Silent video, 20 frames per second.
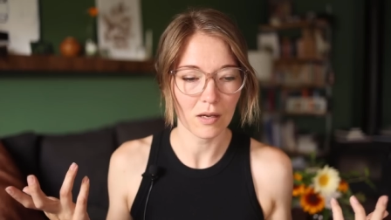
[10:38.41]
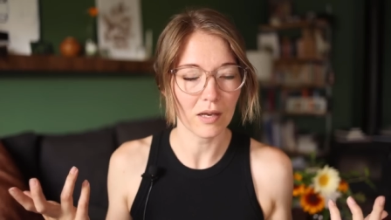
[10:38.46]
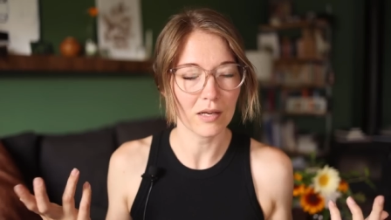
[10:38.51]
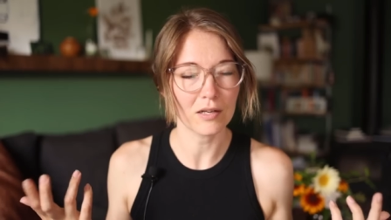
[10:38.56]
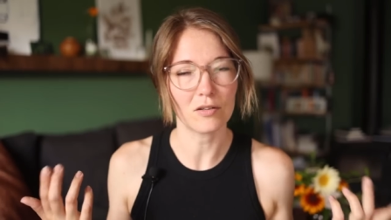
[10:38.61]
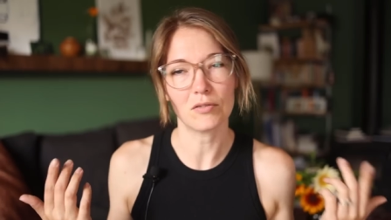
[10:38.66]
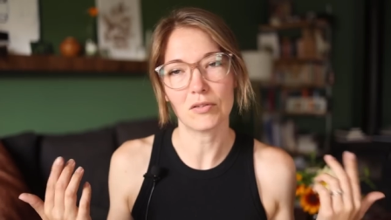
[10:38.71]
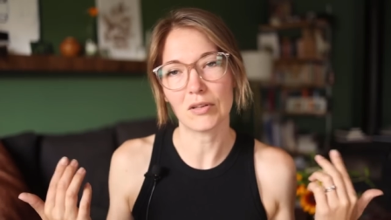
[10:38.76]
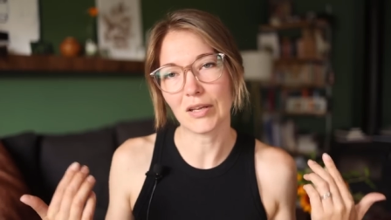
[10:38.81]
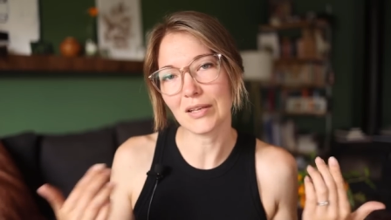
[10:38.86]

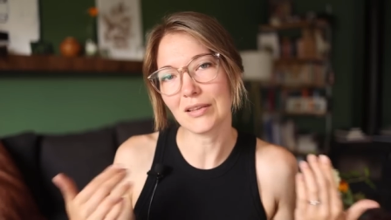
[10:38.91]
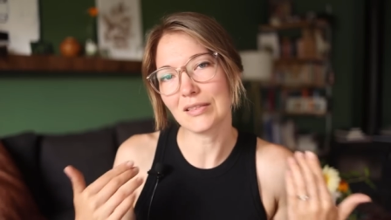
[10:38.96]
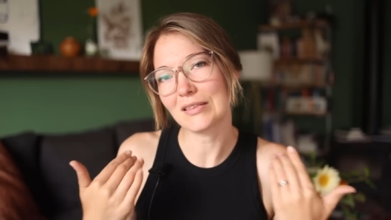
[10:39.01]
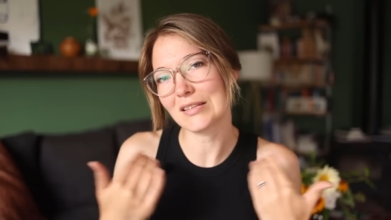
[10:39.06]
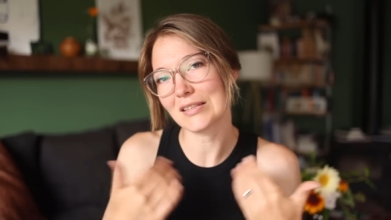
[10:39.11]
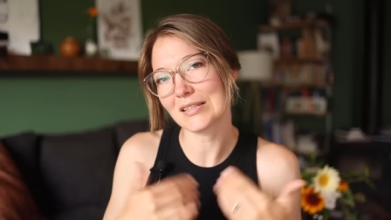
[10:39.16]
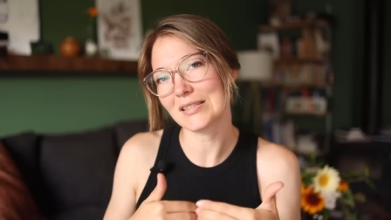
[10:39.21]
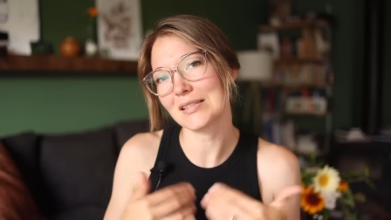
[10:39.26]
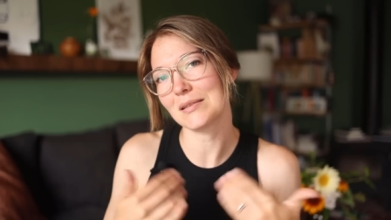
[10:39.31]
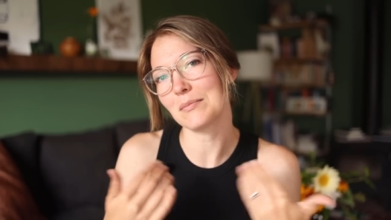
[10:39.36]
I don't like
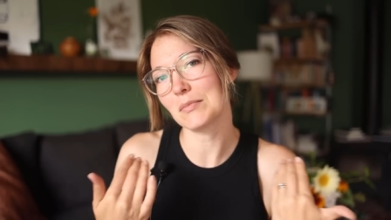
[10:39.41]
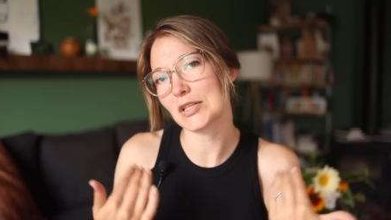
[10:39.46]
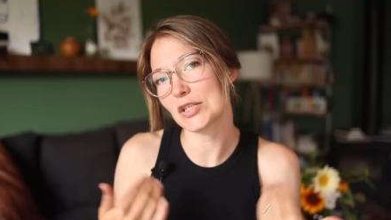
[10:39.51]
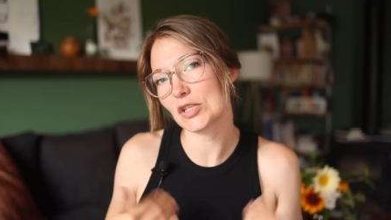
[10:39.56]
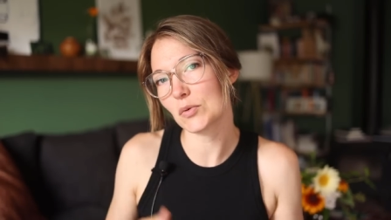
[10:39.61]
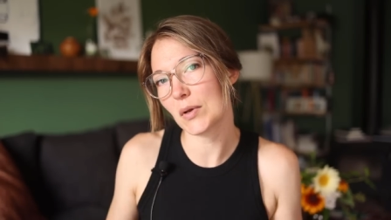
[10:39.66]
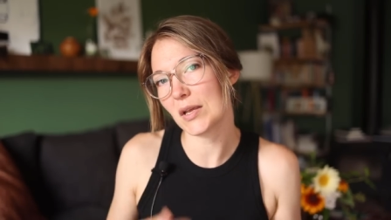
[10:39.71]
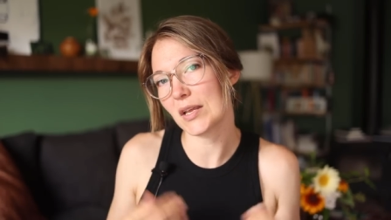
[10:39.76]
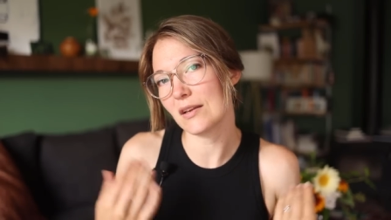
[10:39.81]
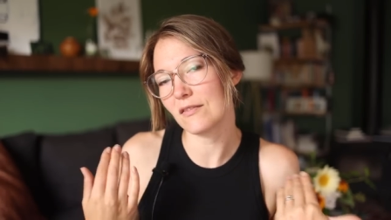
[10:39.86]
this in
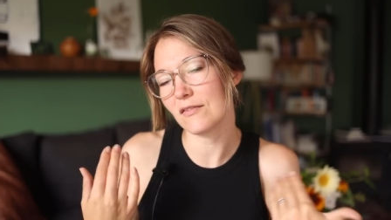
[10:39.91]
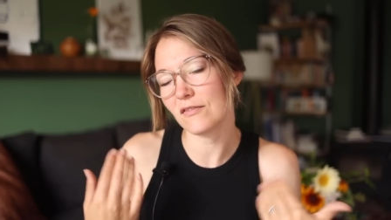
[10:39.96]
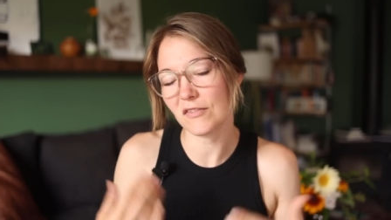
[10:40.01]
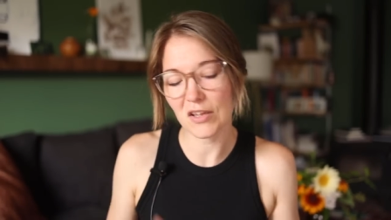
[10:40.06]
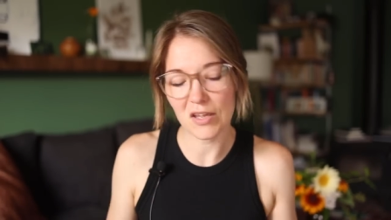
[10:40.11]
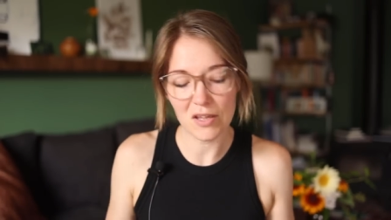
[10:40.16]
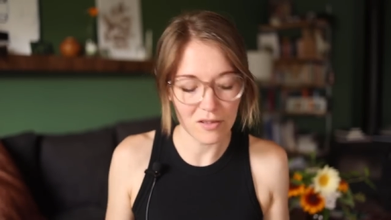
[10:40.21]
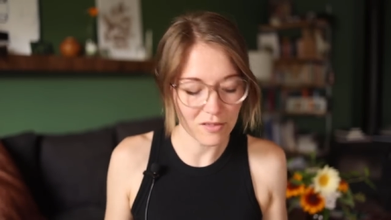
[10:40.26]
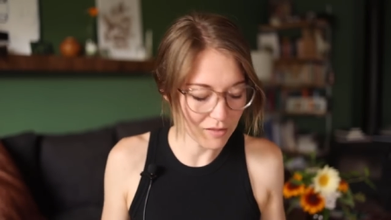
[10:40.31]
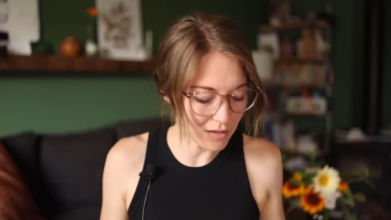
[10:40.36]
between
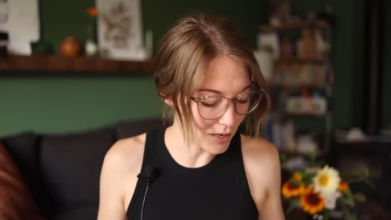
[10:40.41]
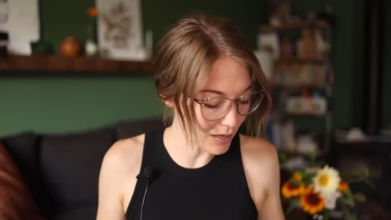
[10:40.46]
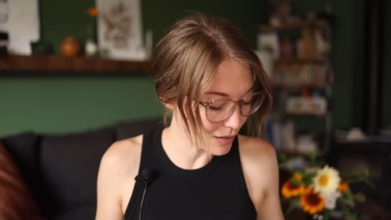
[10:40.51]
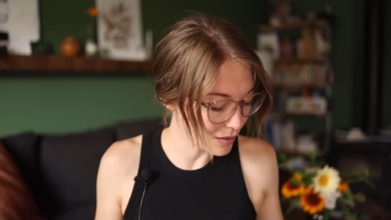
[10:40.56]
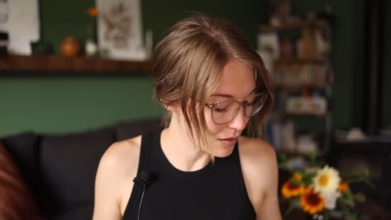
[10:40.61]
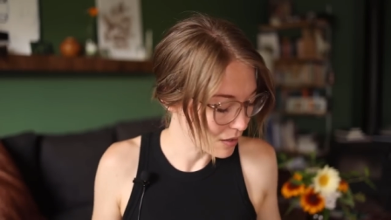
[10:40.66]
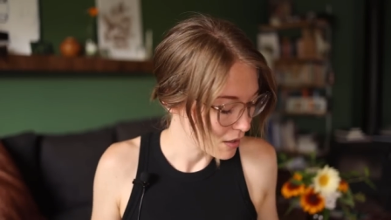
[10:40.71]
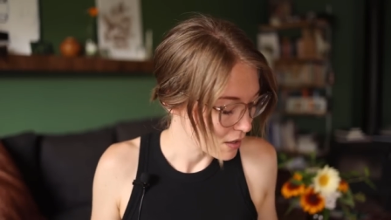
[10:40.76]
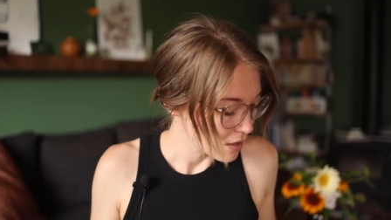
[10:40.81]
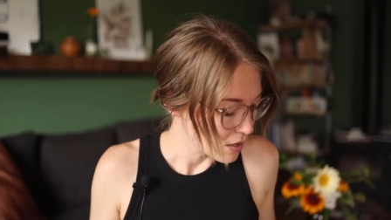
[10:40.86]
V
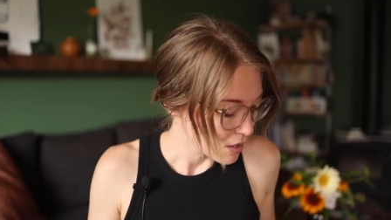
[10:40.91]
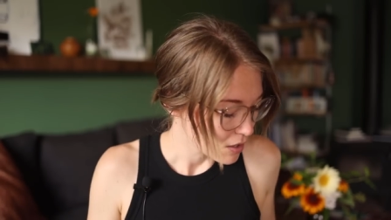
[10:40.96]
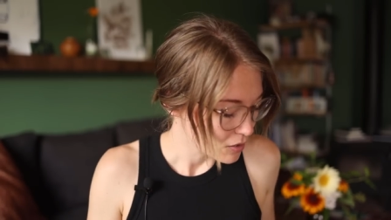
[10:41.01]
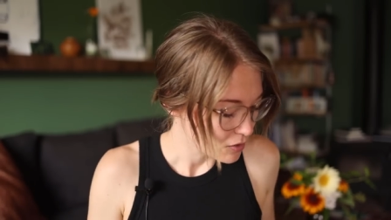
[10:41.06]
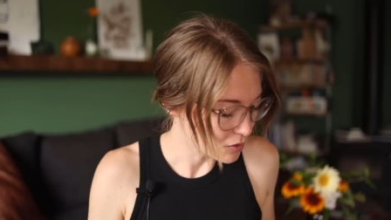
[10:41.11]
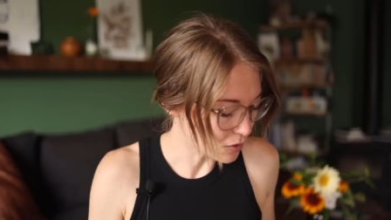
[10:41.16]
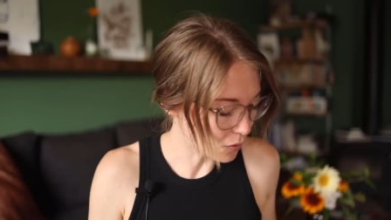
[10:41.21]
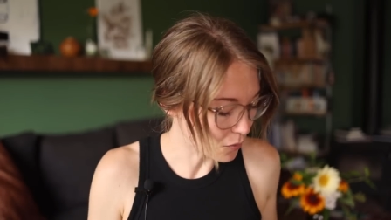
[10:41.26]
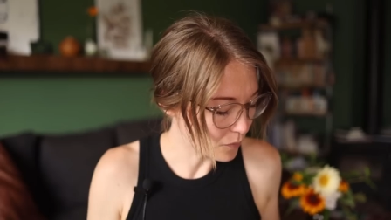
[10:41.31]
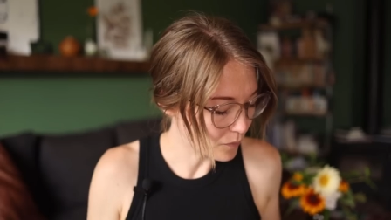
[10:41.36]
thing.
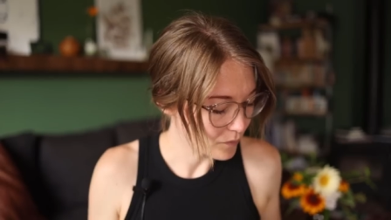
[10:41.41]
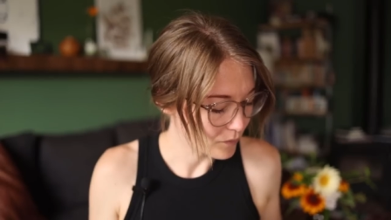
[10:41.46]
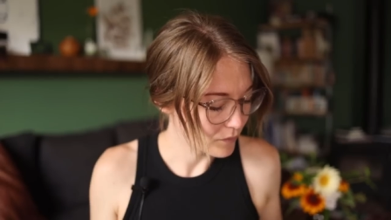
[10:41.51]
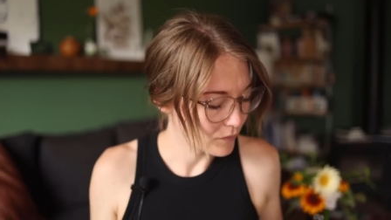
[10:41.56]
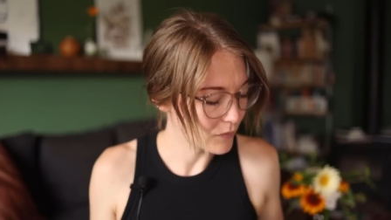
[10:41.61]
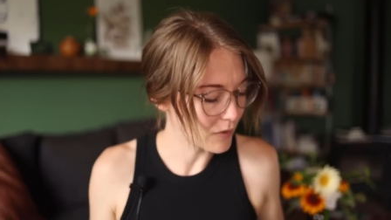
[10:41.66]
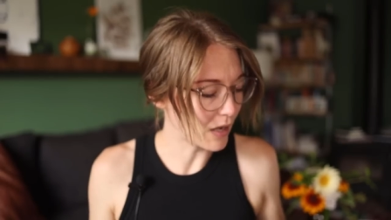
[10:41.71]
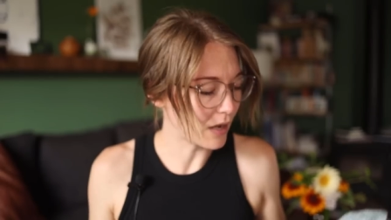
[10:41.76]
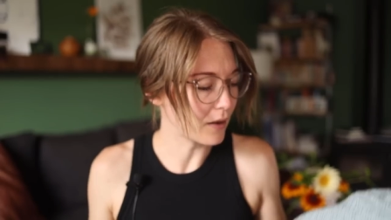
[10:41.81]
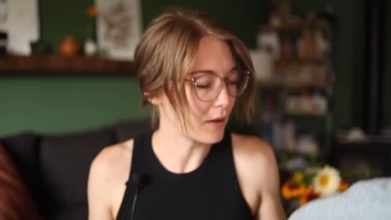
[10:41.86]
So,
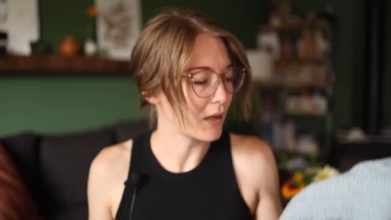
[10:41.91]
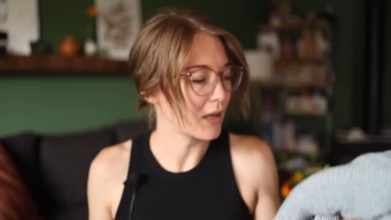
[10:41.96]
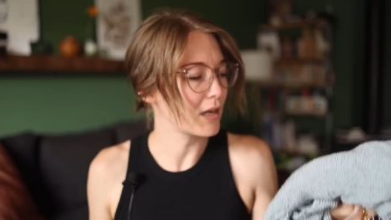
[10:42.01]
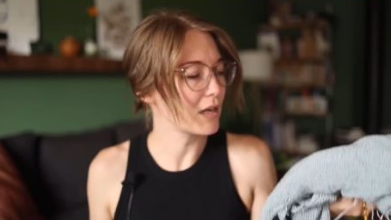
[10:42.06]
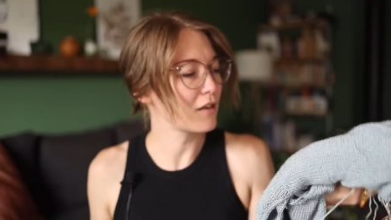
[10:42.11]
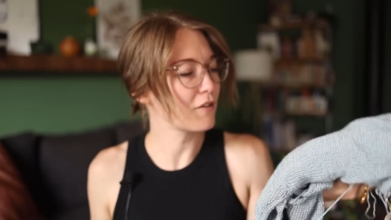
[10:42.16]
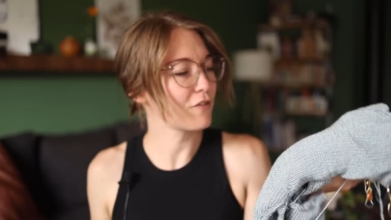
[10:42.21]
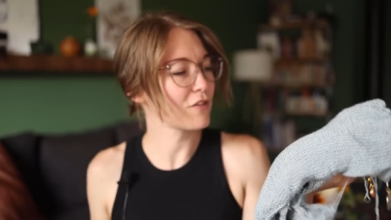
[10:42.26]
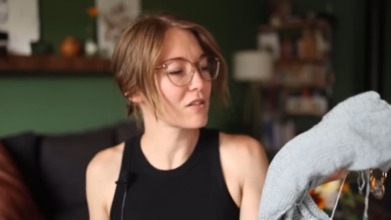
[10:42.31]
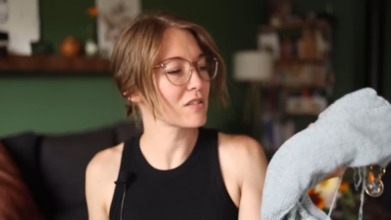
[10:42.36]
yeah, I
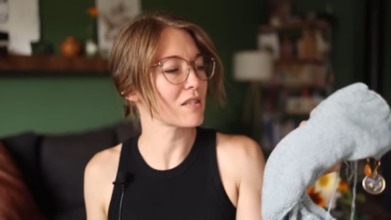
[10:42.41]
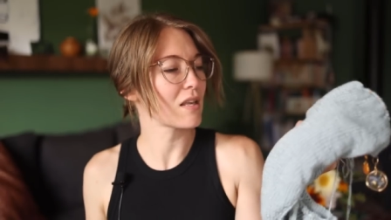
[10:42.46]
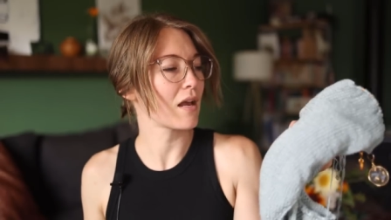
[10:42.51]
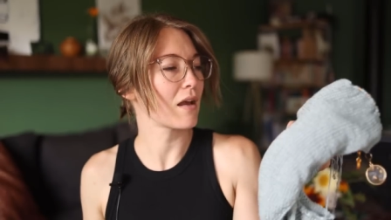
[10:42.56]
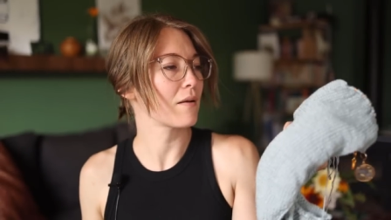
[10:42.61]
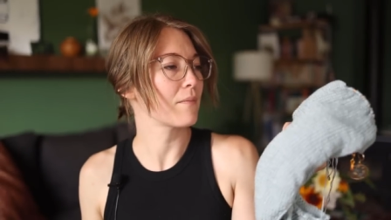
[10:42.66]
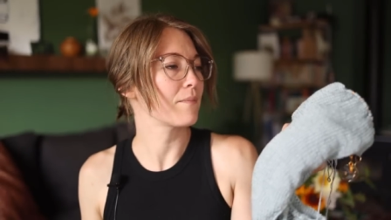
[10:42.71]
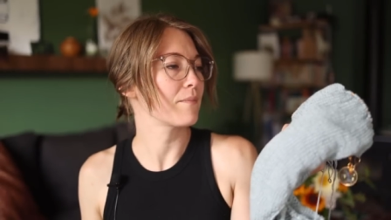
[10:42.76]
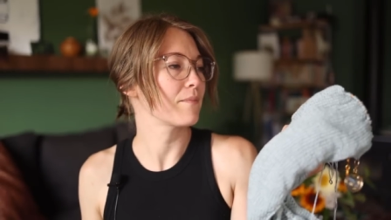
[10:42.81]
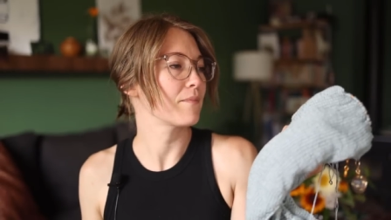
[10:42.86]
need to fix
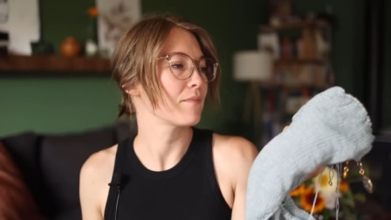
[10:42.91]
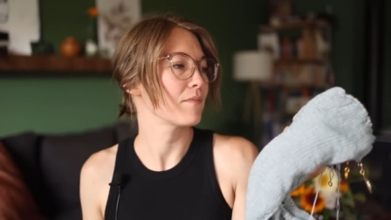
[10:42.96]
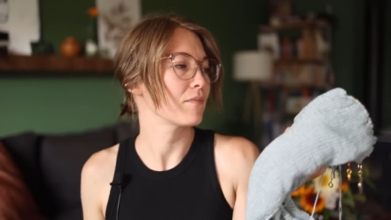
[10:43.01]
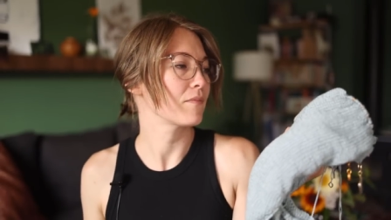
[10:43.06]
that.